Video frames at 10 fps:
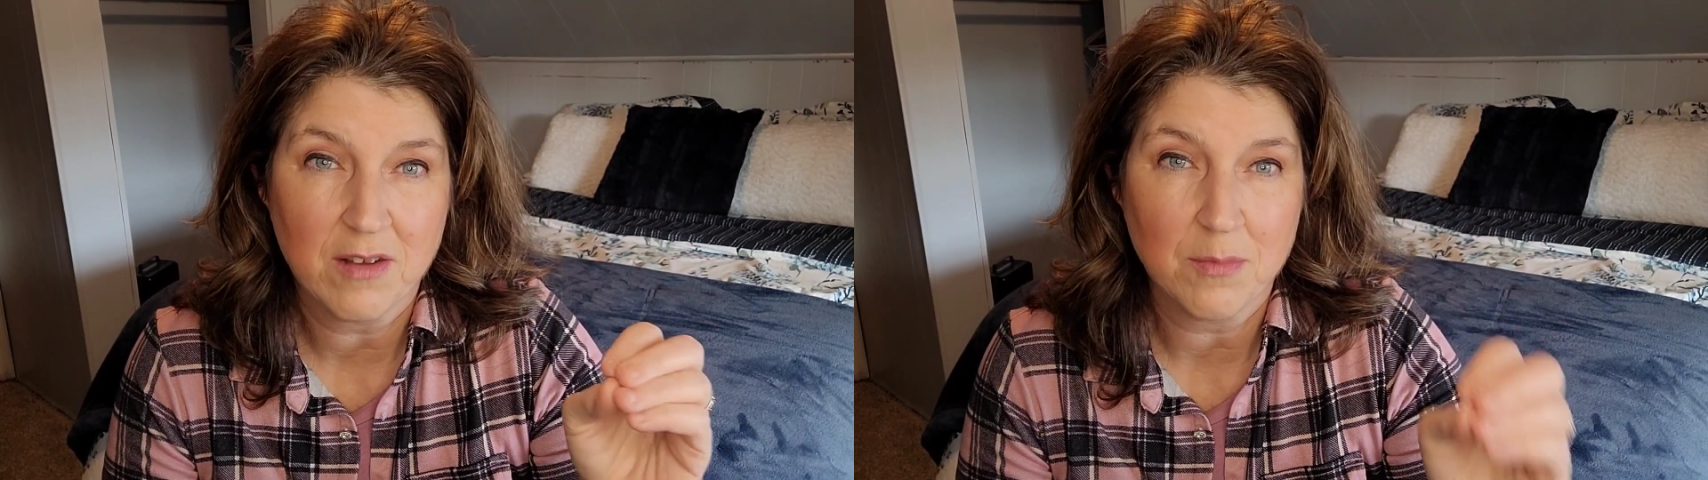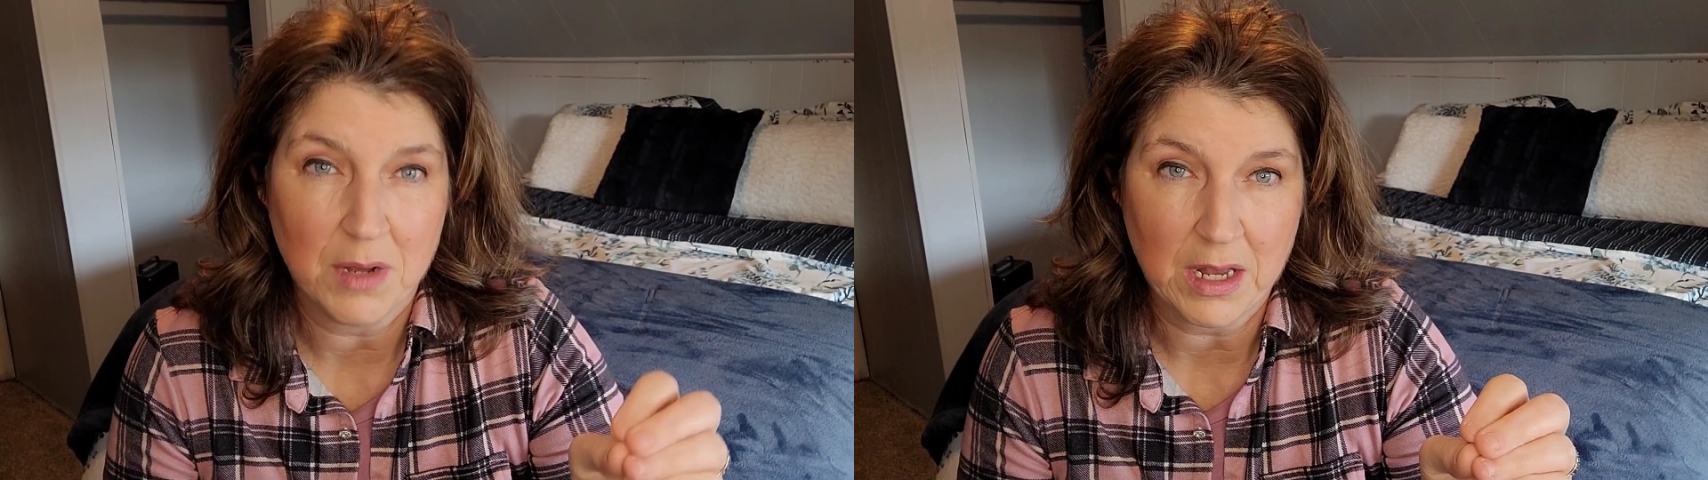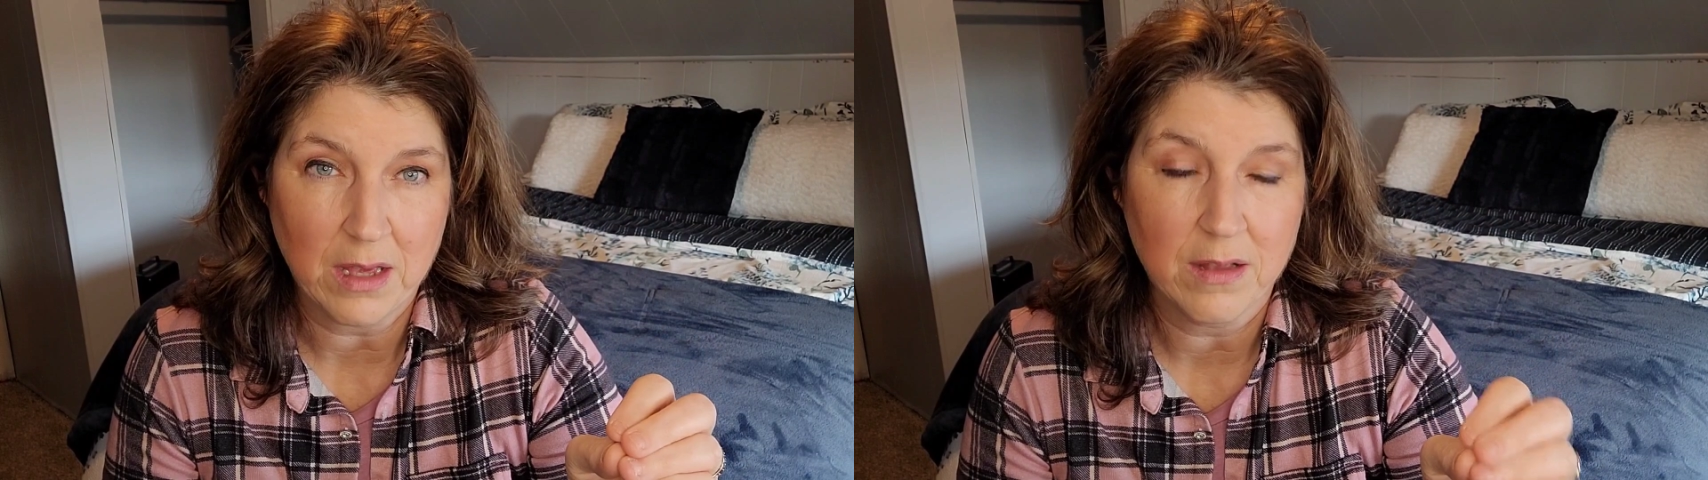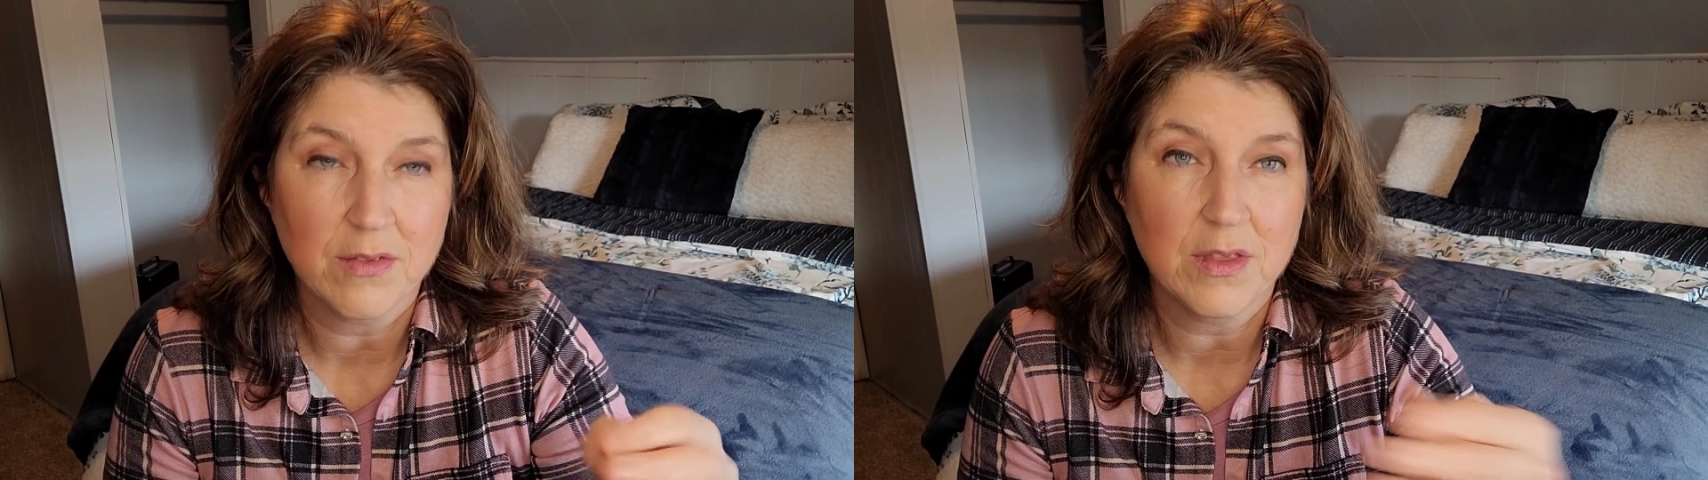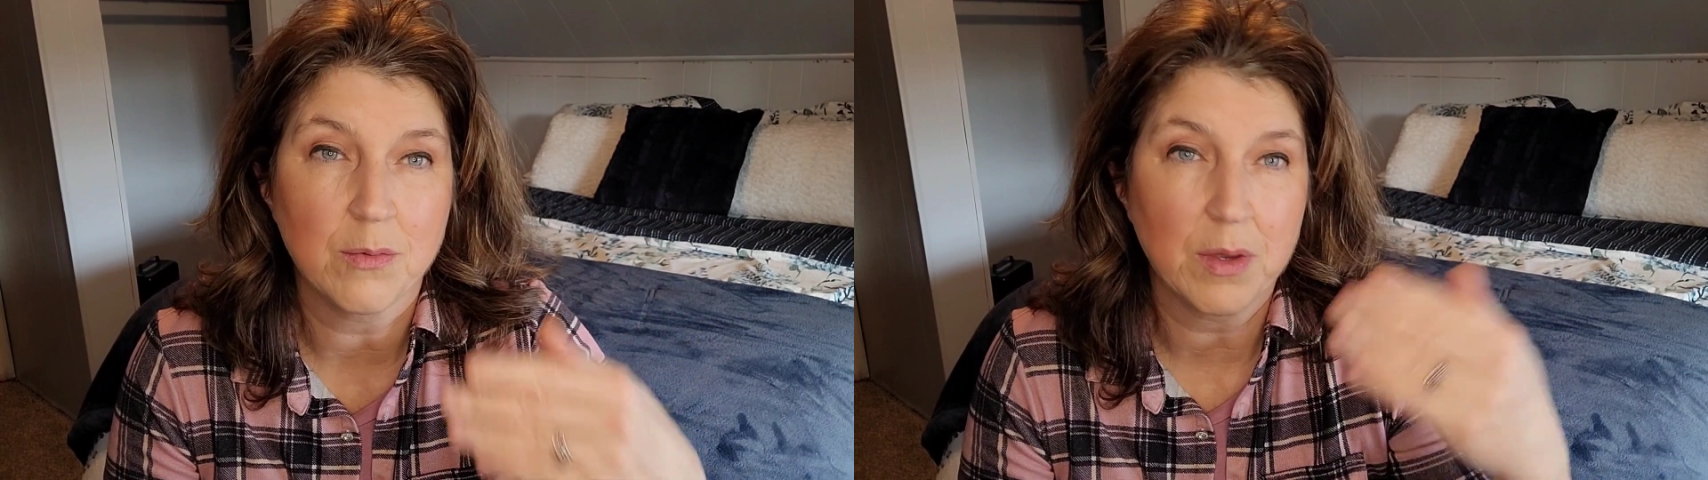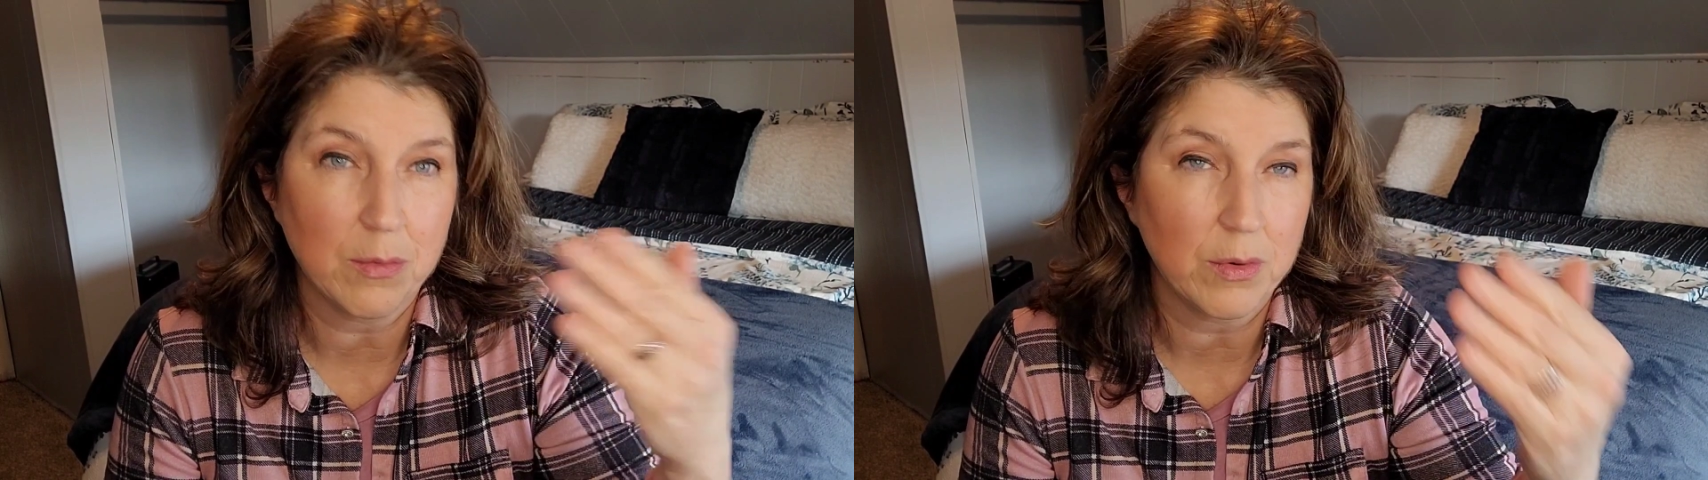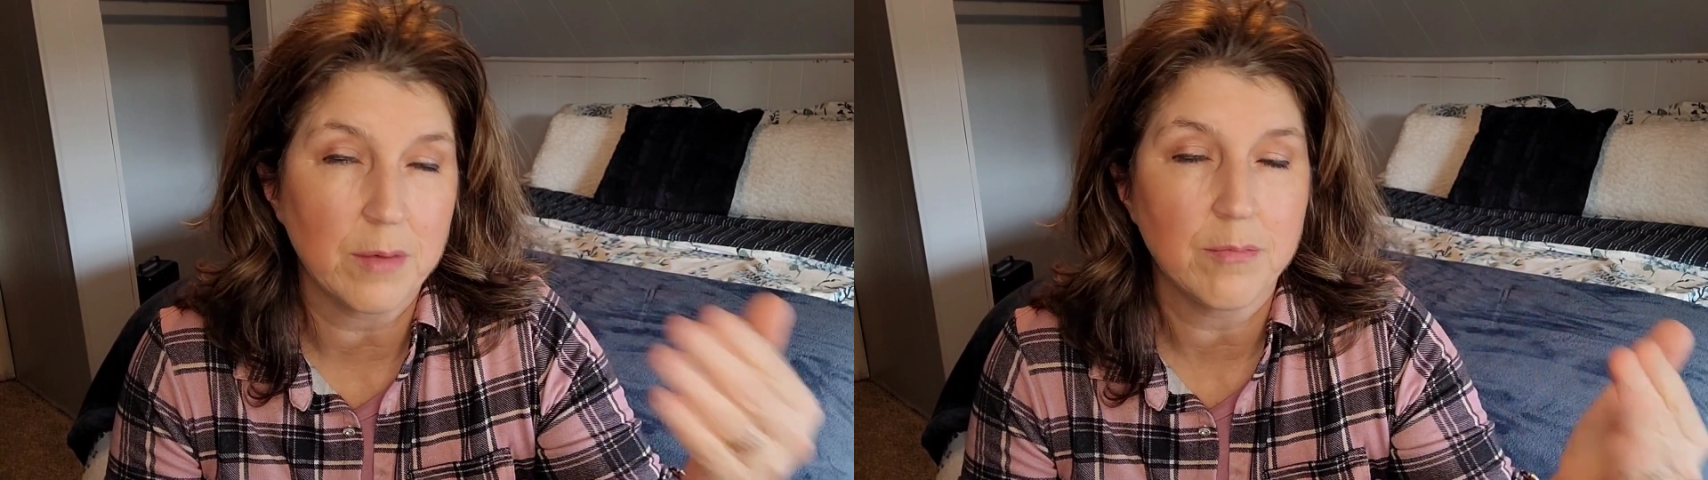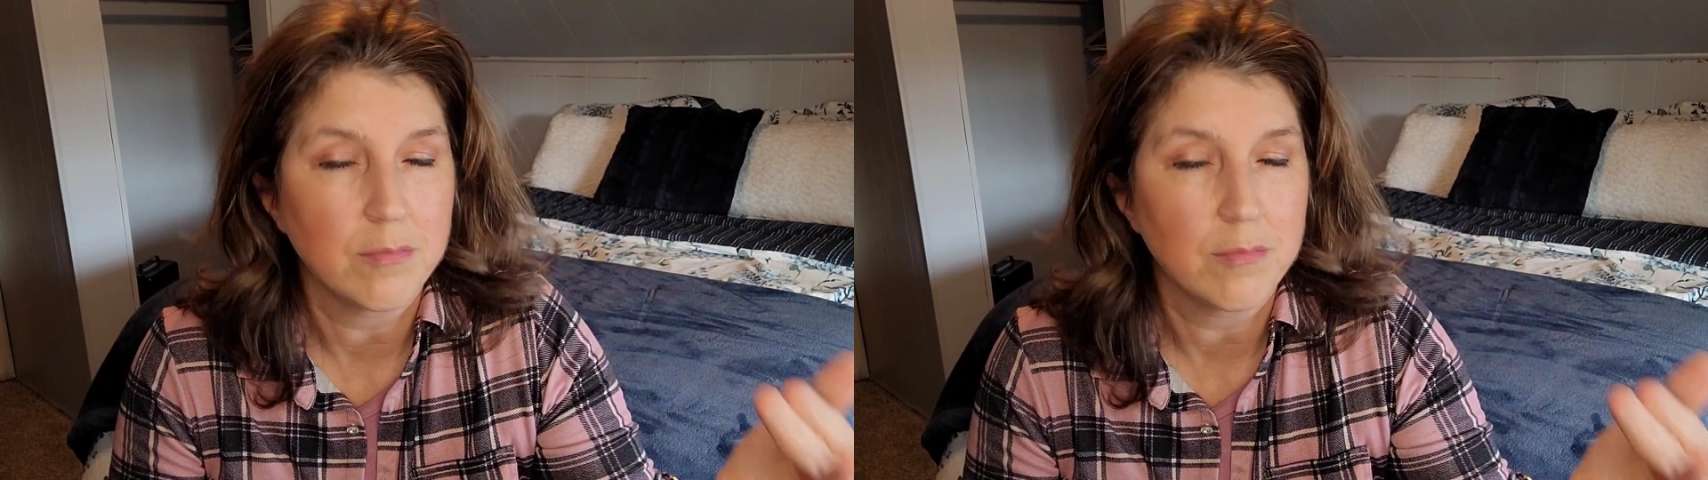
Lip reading: of money that we would